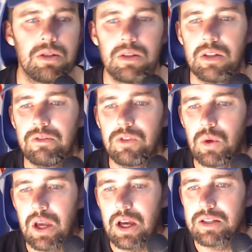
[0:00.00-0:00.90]
in a
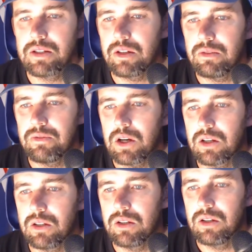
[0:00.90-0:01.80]
few hours, and I
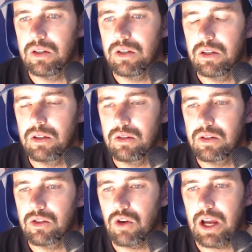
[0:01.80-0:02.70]
fucking
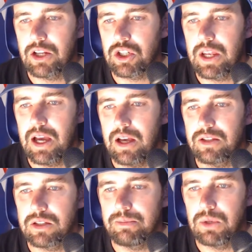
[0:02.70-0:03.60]
crashed out,
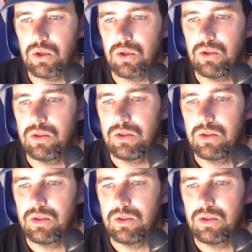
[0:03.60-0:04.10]
spewed.